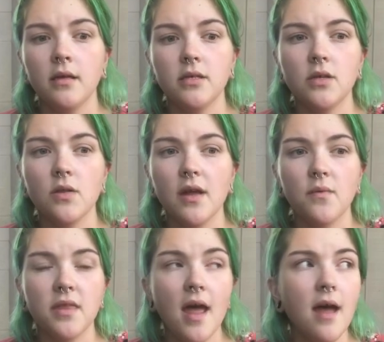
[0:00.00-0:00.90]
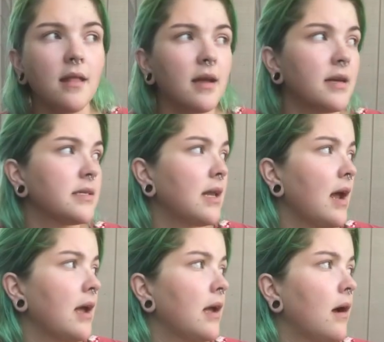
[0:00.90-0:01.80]
So like with that, like I said,
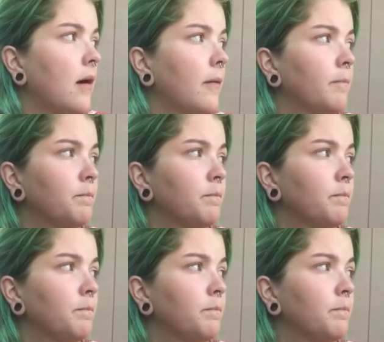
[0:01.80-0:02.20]
I